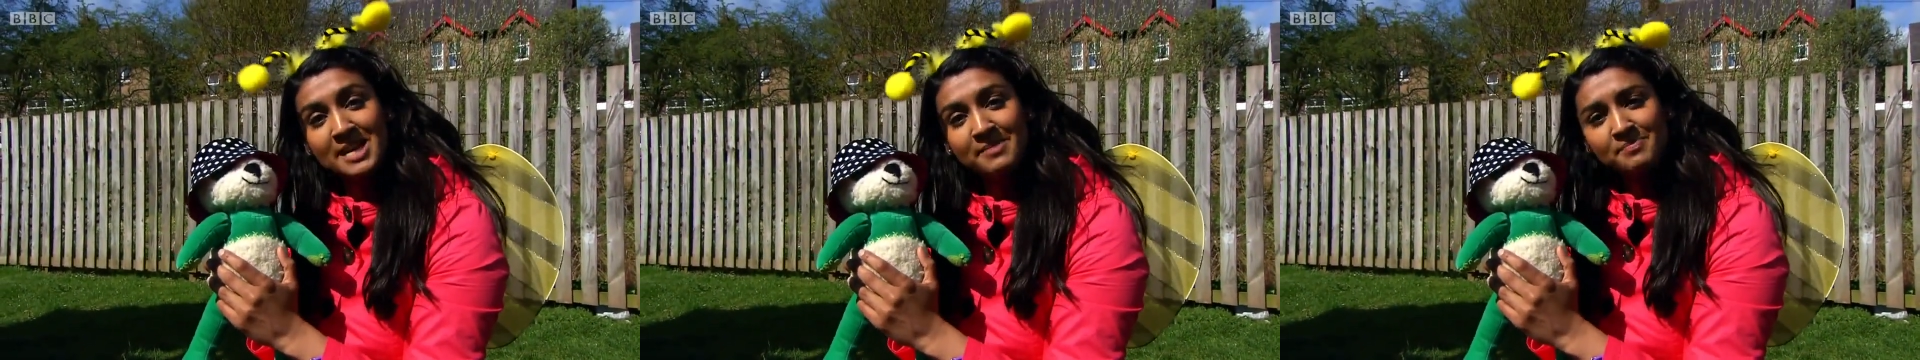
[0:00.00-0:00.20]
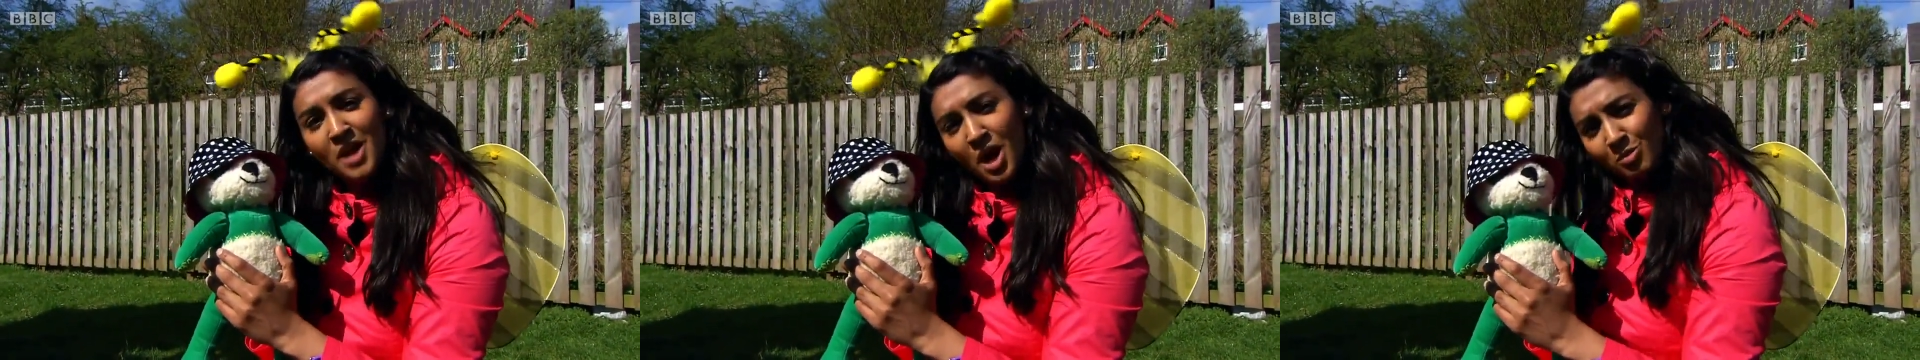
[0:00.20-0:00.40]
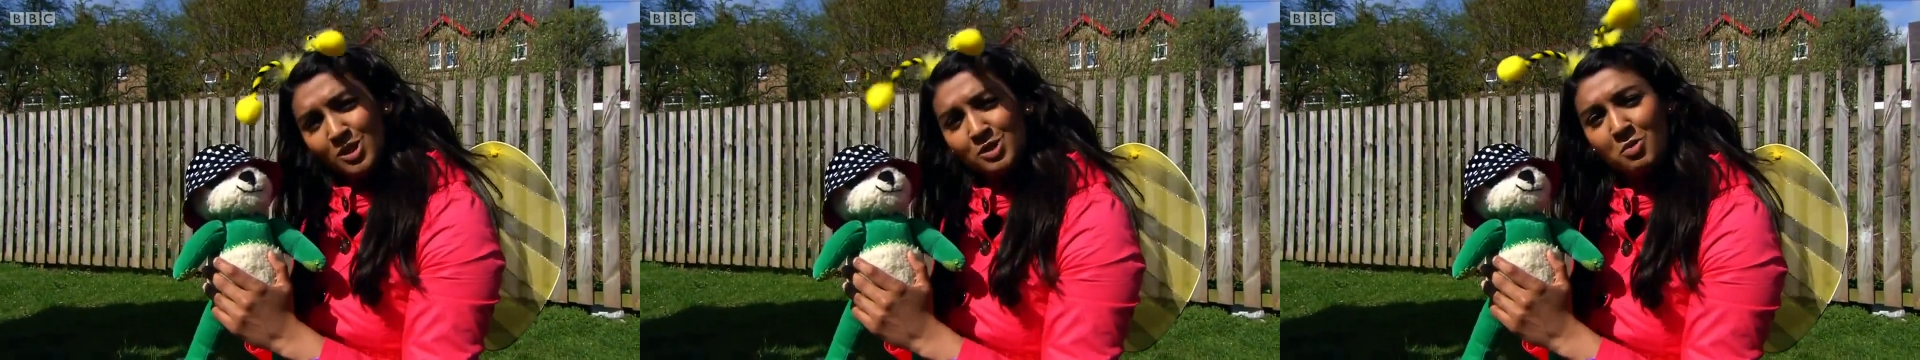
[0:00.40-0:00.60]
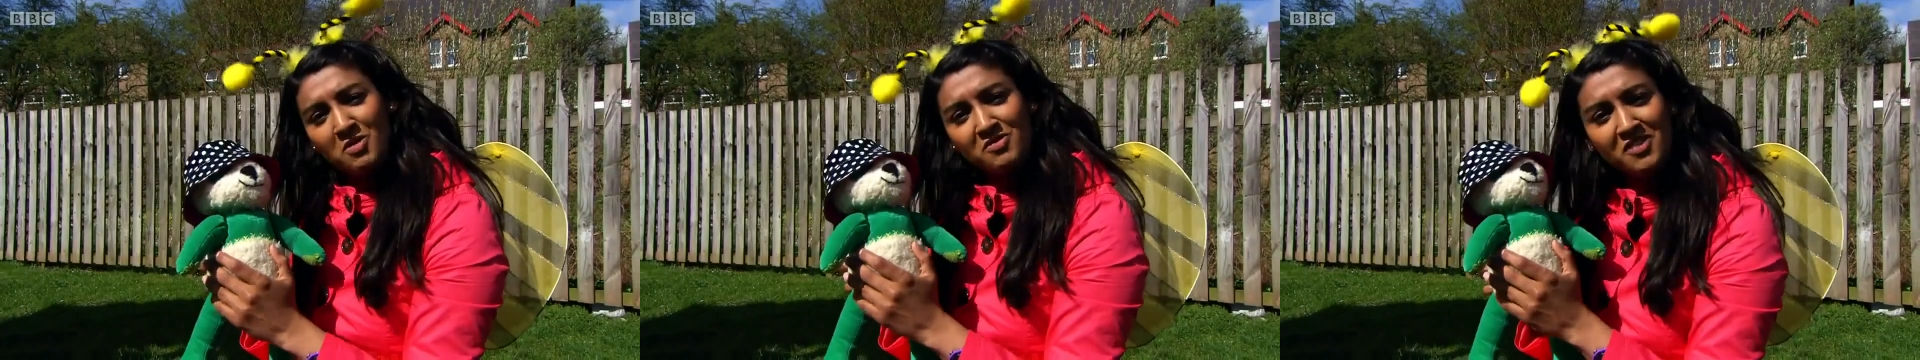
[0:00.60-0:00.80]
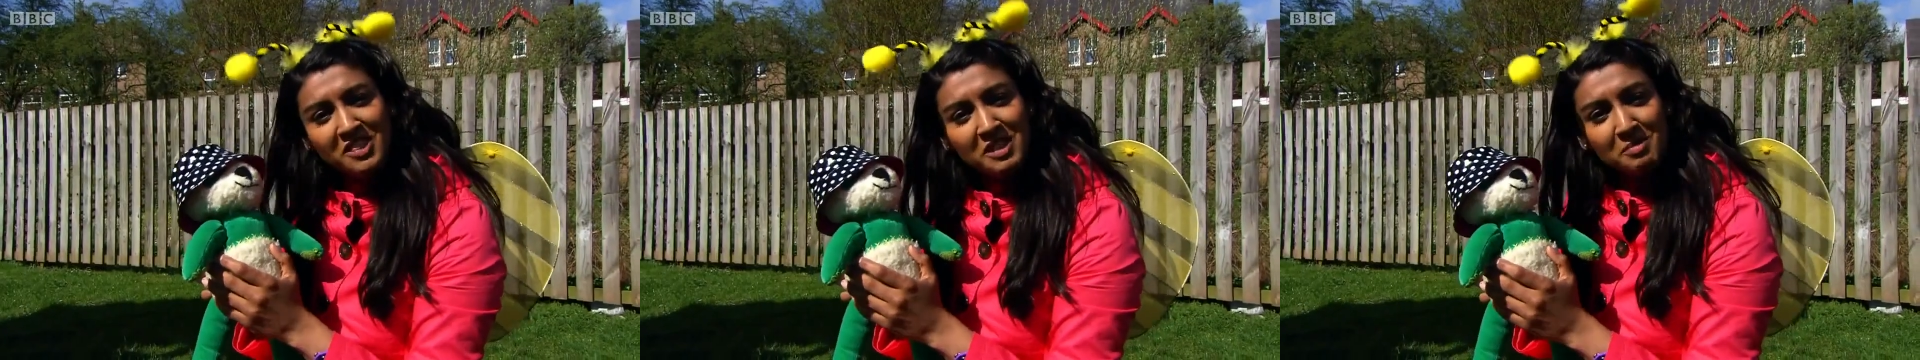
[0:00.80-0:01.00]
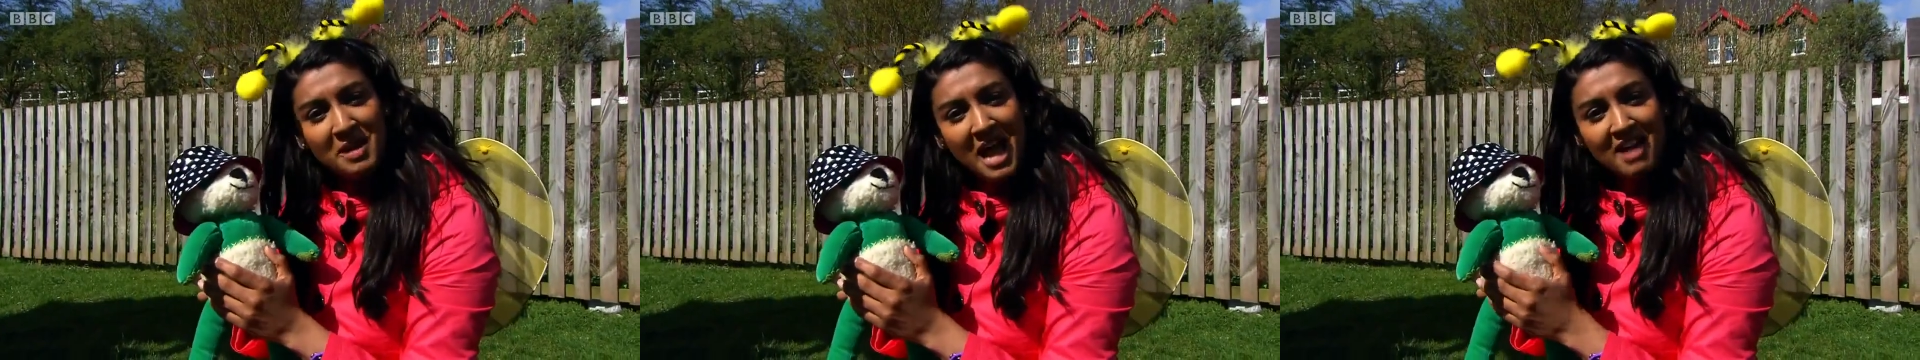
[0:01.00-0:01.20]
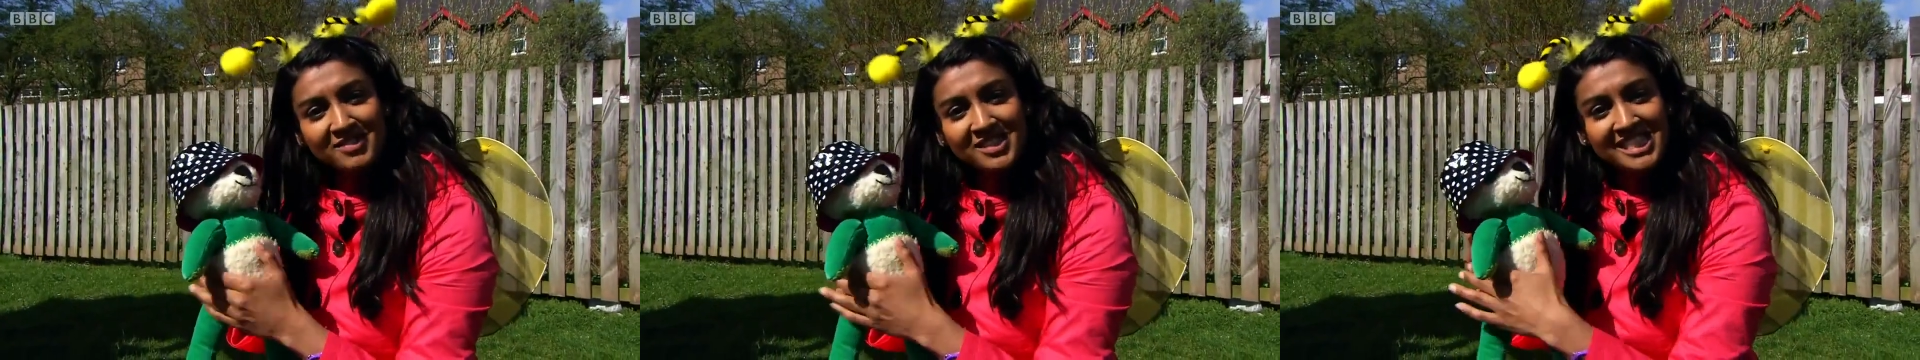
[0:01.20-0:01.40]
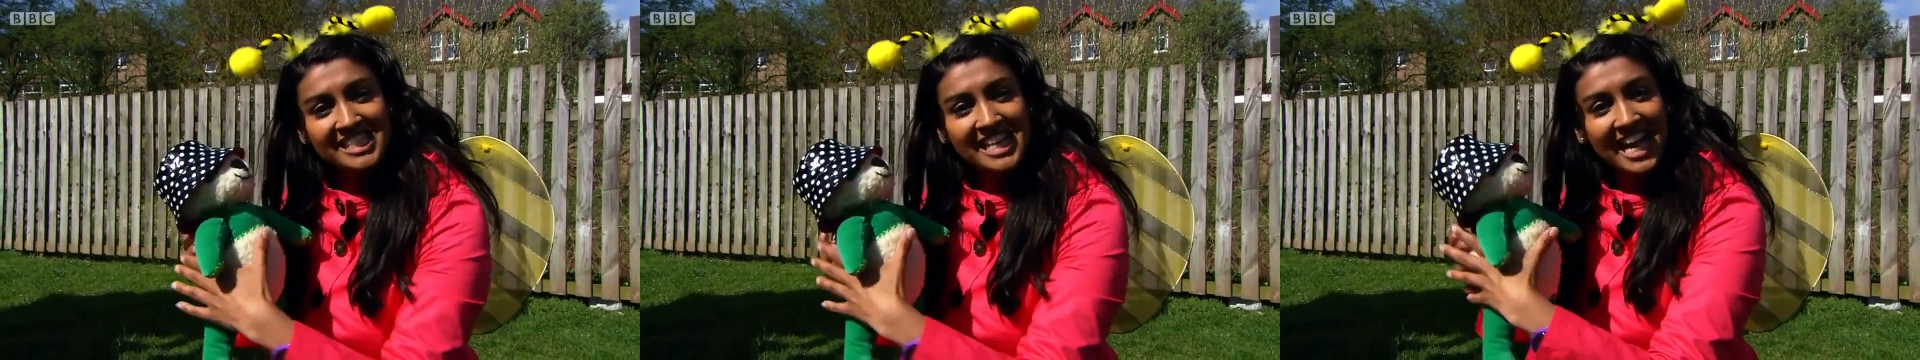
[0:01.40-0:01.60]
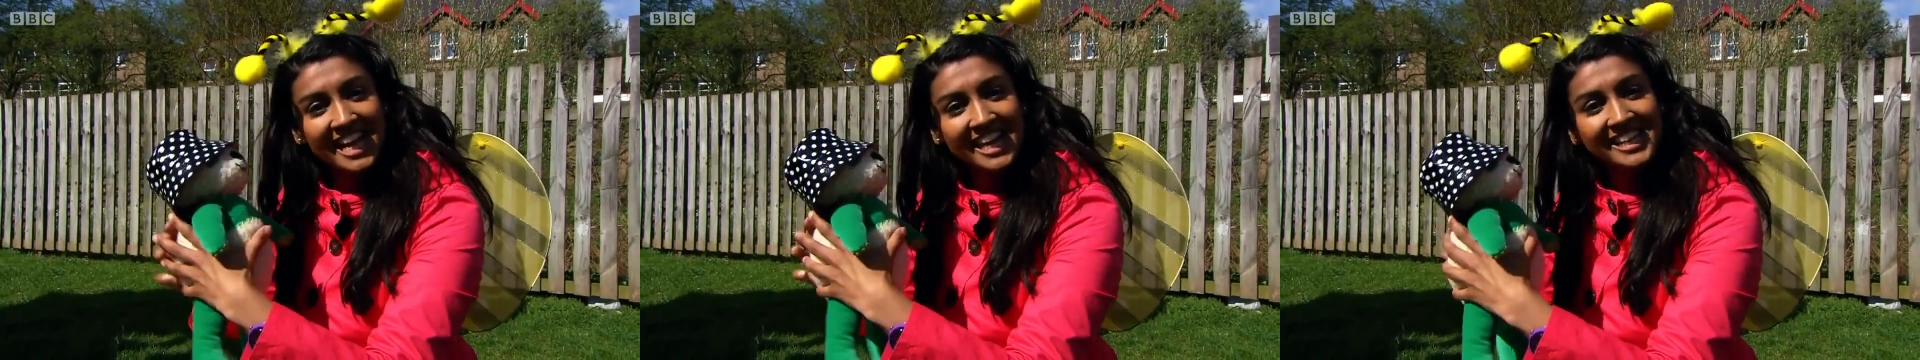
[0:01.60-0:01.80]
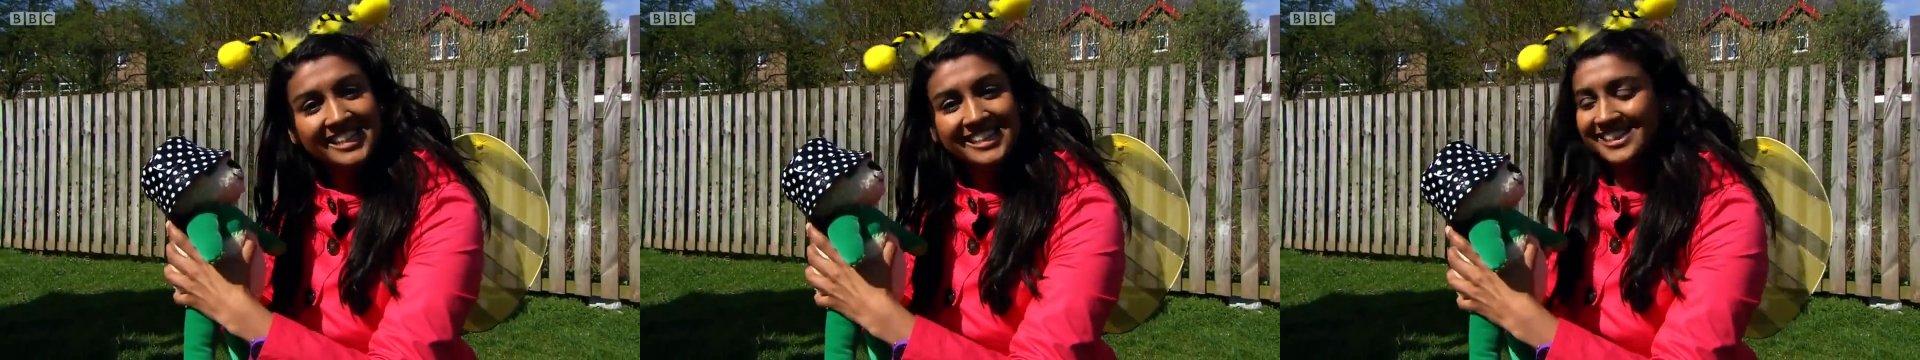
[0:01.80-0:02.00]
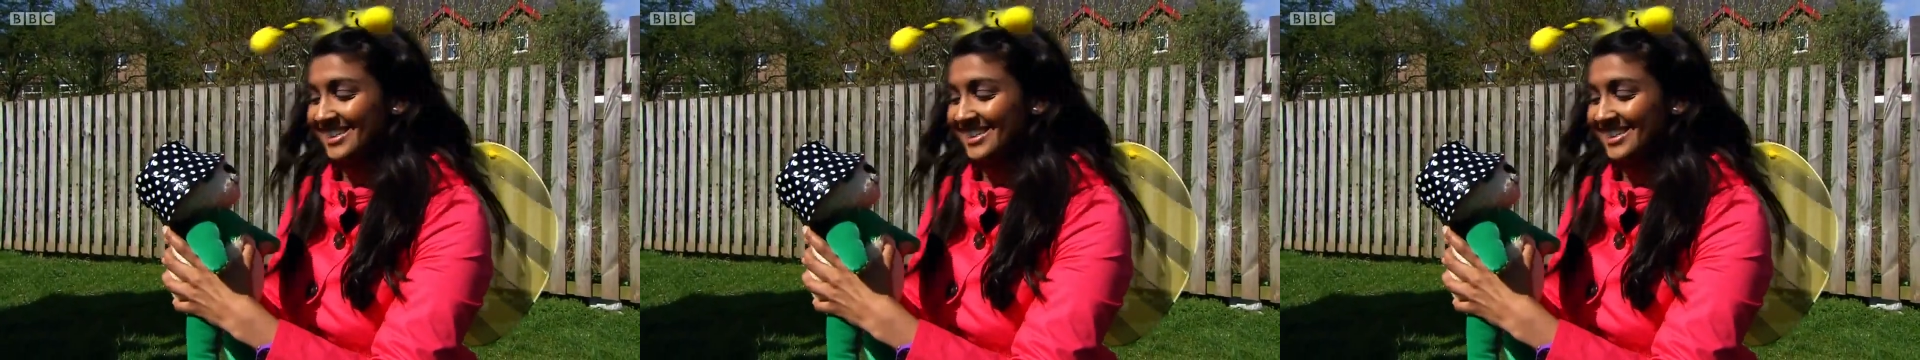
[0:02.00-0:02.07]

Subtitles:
I wonder what fun they'll be having today.